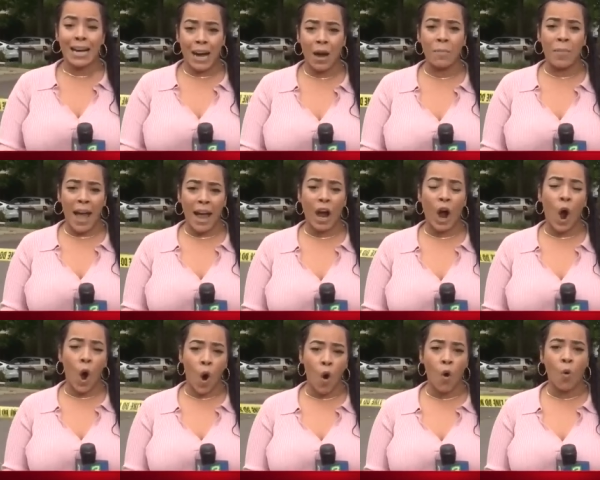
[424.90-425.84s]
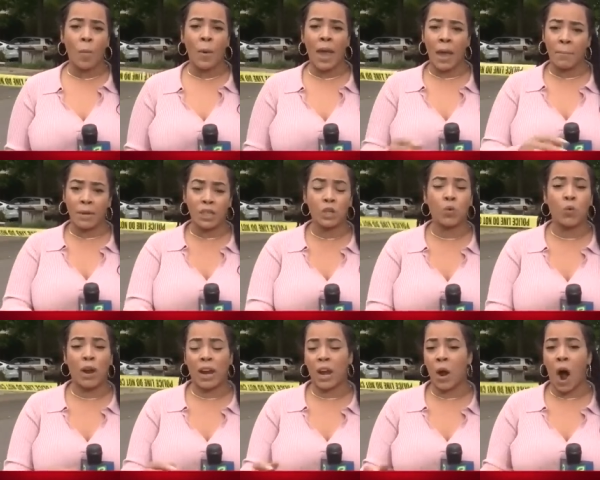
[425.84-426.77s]
come back home in
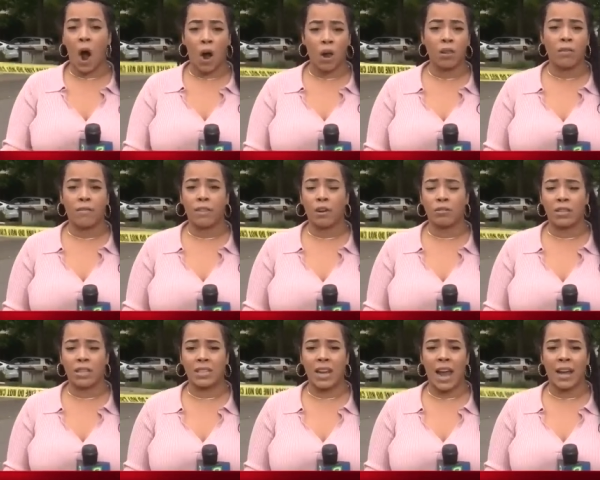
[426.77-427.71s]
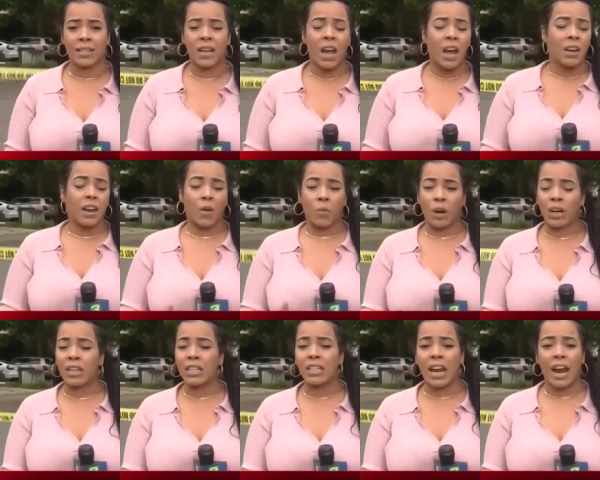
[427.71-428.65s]
between all of those attacks. Now, we're
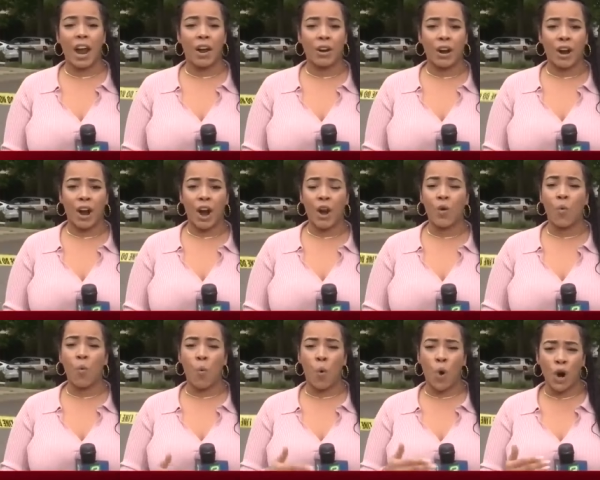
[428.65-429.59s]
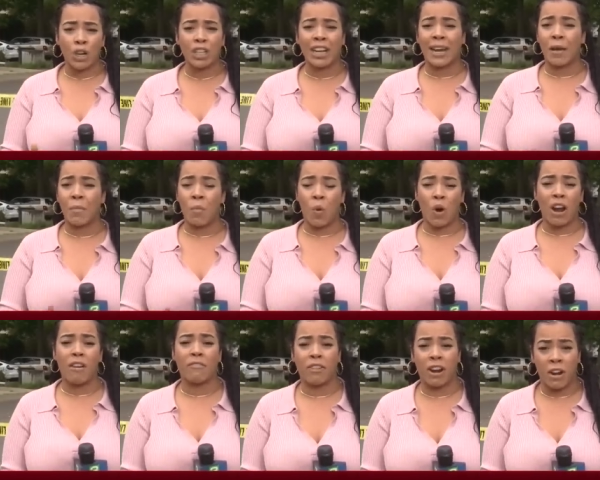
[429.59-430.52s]
going to stay out here and work to get more
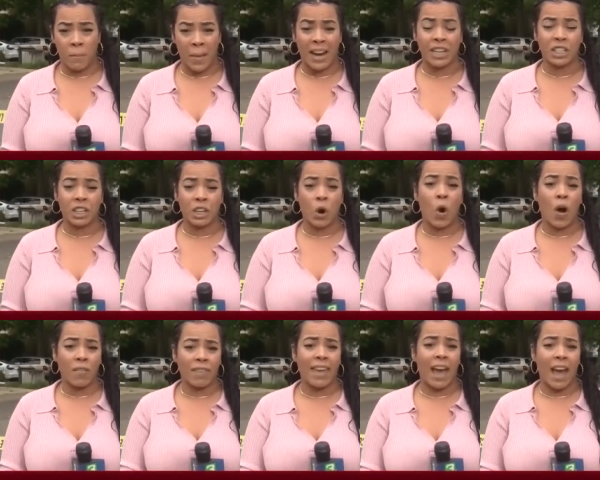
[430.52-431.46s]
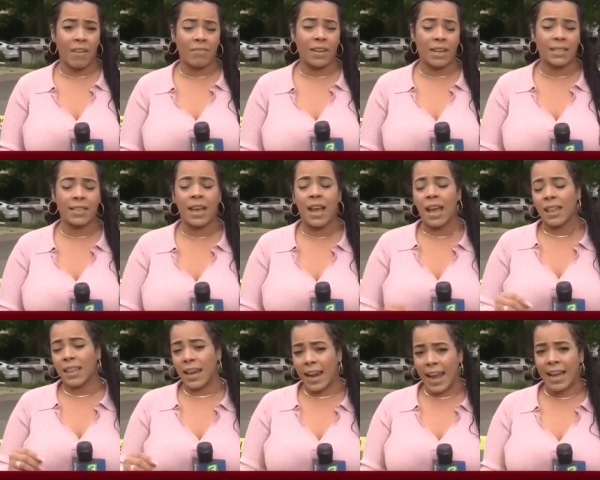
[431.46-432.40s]
information on the evidence
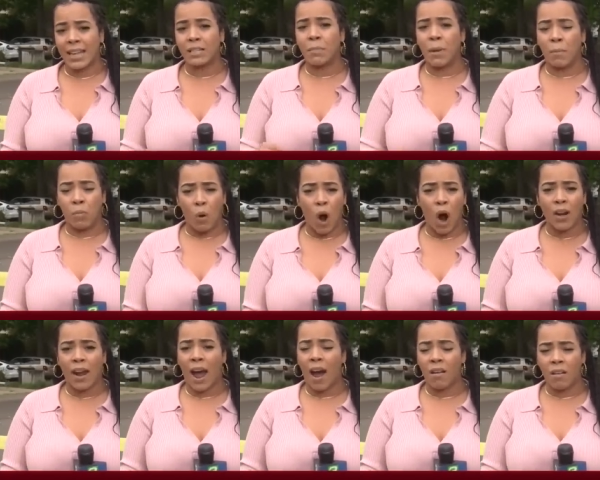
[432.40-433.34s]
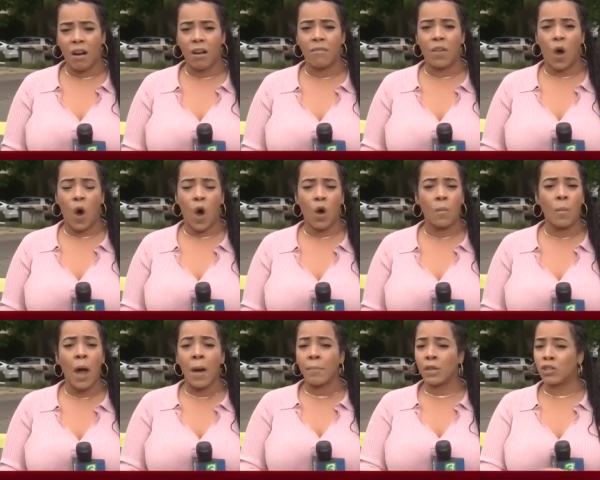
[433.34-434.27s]
that has been brought out of the home.
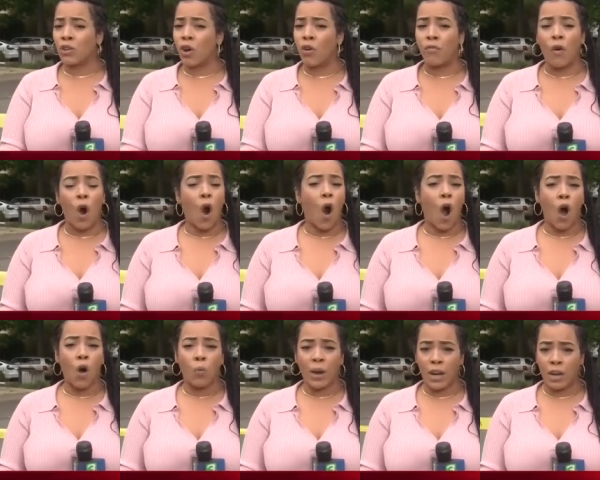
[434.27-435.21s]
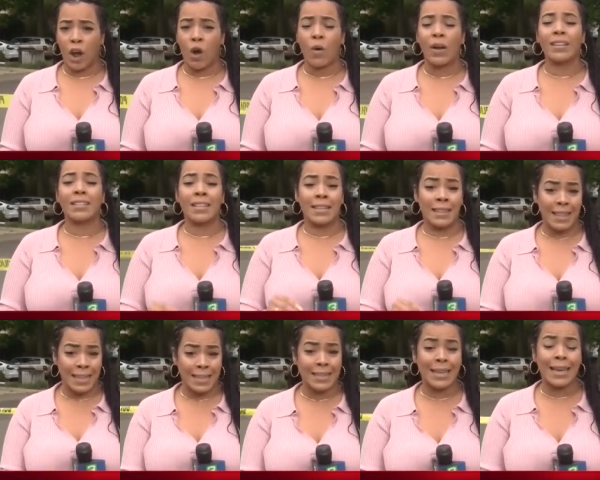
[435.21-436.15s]
But so far, all we know is that
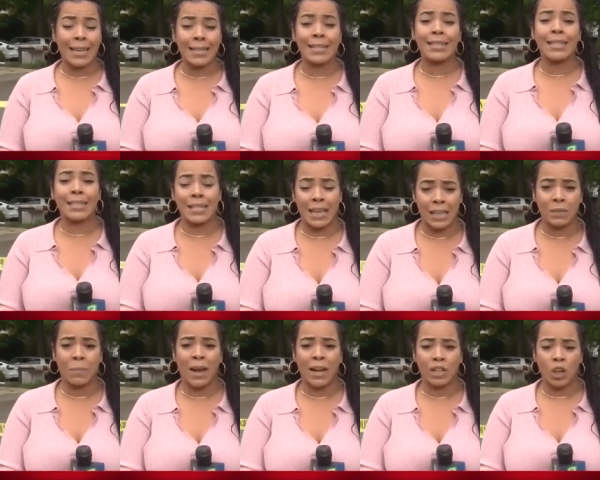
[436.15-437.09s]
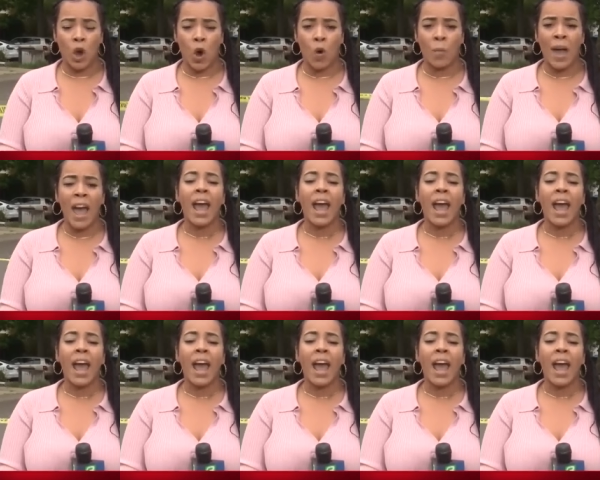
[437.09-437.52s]
this is the suspect's home